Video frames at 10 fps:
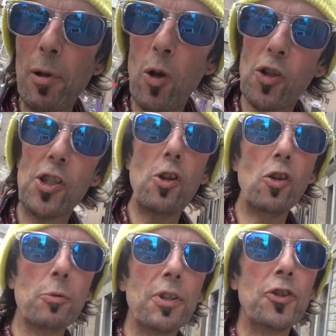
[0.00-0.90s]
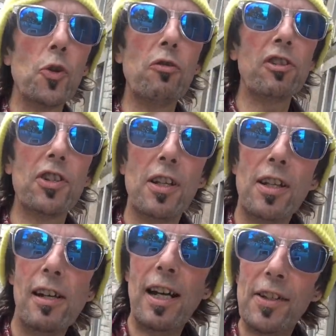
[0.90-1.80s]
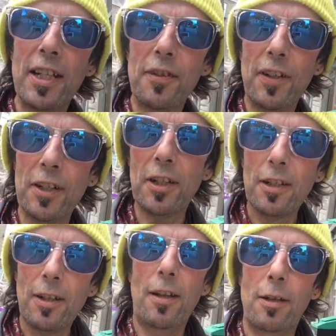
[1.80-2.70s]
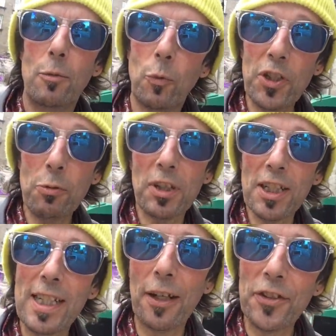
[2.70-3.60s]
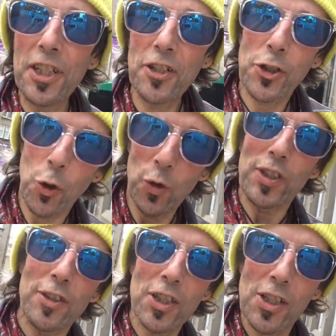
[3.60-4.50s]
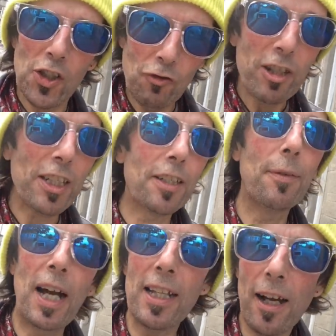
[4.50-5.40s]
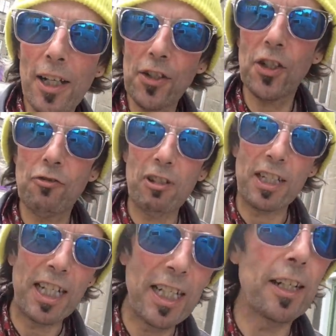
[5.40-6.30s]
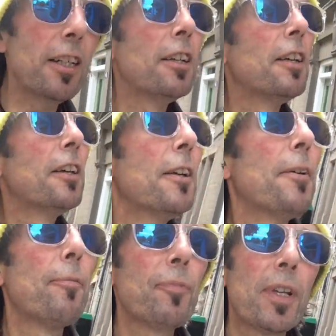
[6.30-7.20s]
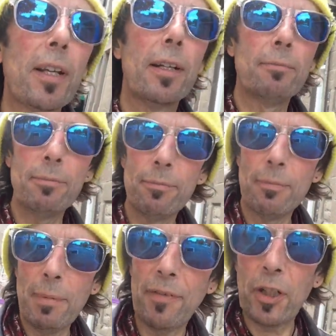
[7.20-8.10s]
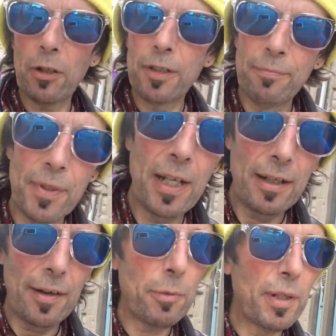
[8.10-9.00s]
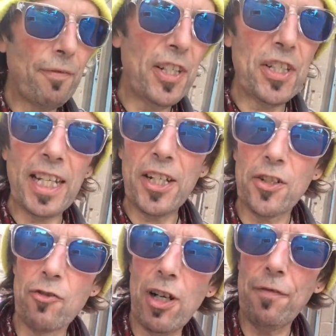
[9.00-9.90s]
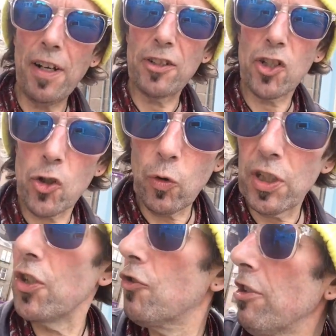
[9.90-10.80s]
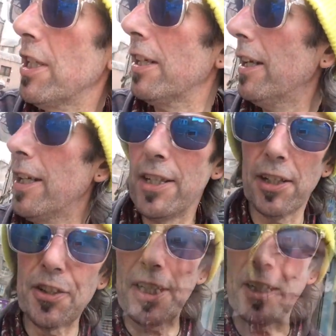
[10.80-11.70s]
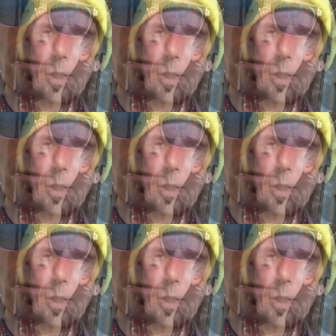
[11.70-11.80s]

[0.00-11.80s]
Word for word: blocks long with doors at the end of it. Which one is Dundee's shortest street? Eliza Street here. I have to go and have a wee investigation, try and find the shortest street in Dundee.